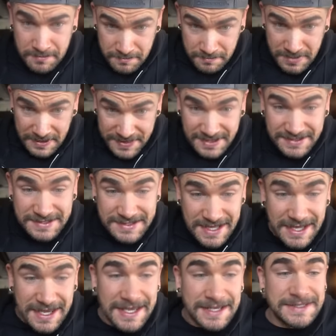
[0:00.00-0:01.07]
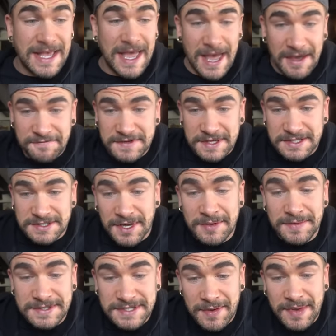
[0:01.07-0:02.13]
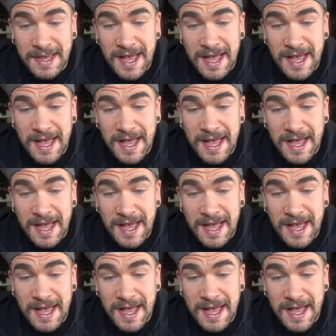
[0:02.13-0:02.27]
But this thing is hefty. So like we said, we